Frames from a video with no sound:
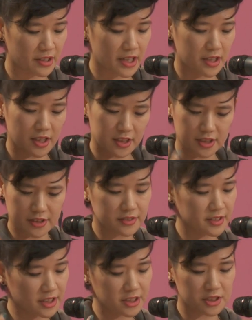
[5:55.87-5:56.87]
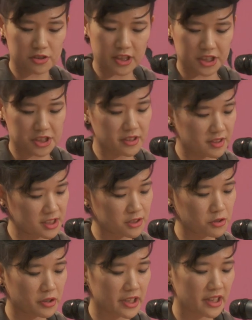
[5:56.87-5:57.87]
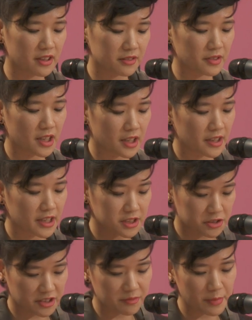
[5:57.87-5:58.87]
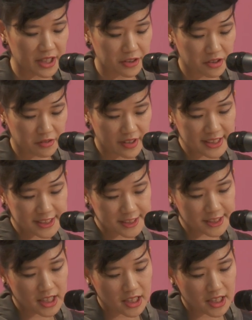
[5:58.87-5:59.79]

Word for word: and in the construction of the story of a uh, history of minor threats.